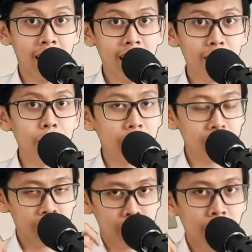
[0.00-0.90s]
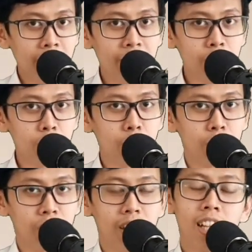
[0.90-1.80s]
yeah, because it is very
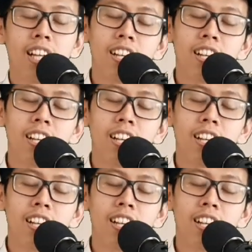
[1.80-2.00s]
useful.